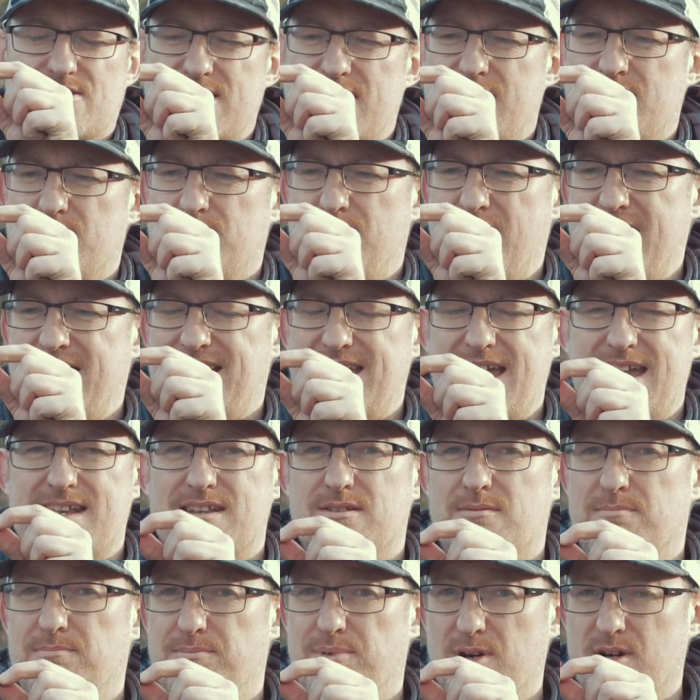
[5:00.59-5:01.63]
out the back
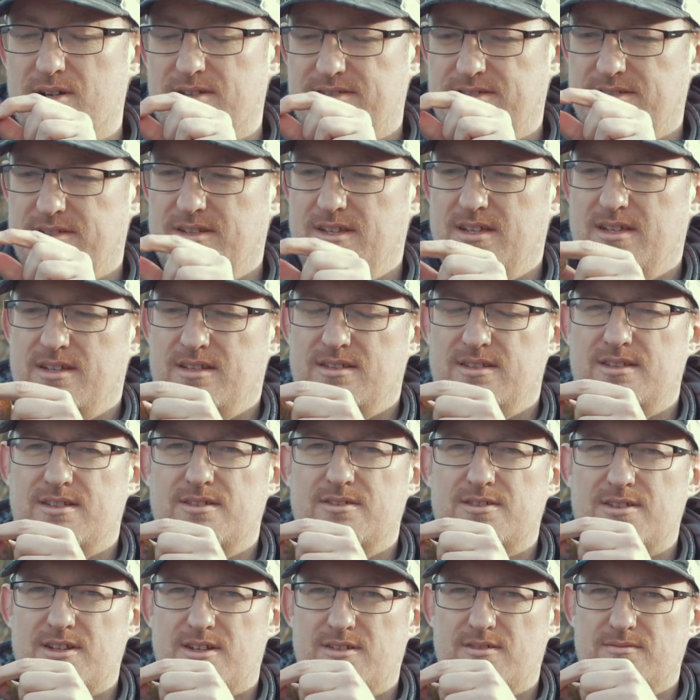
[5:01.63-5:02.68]
end. But the
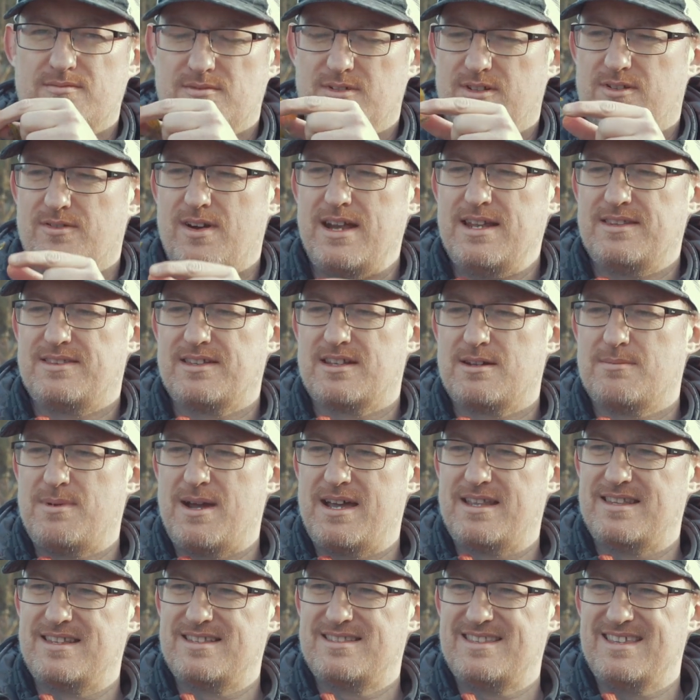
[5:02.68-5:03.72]
other great thing
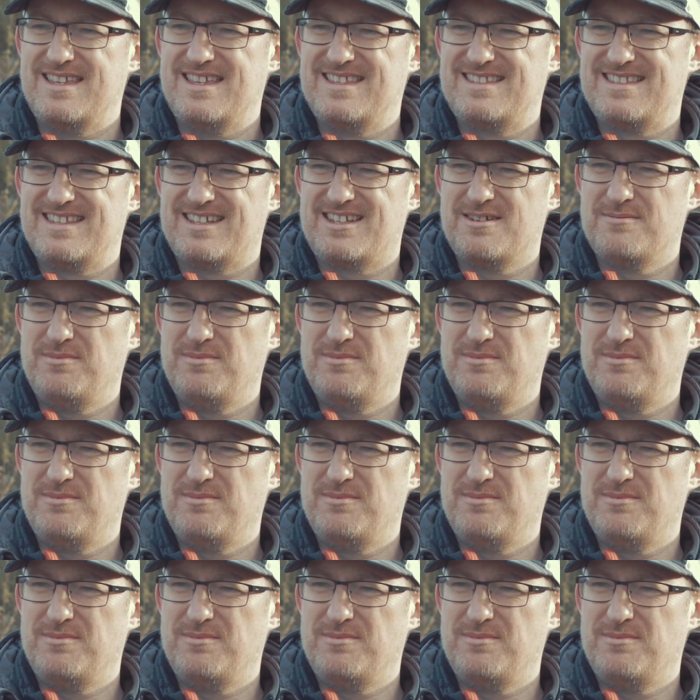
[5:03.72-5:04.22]
about this is it can